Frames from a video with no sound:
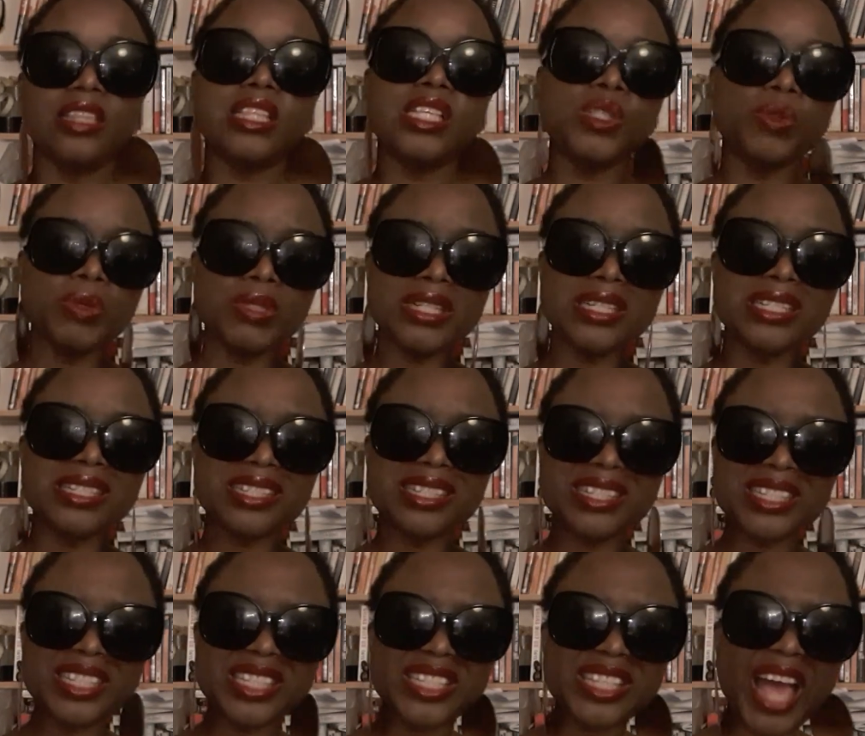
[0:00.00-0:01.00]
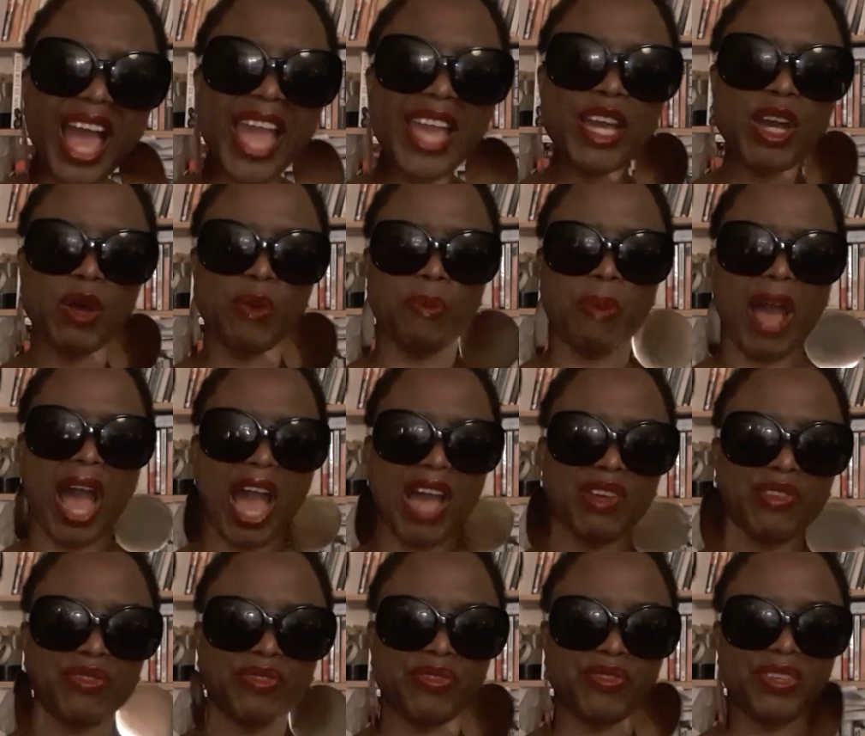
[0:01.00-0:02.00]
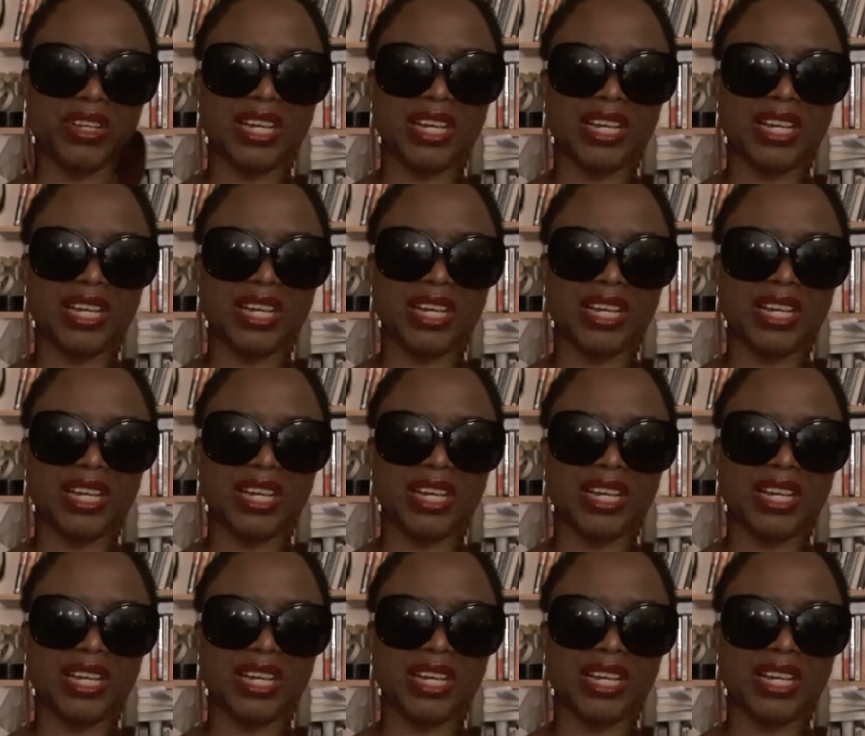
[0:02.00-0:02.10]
This was a psychopath.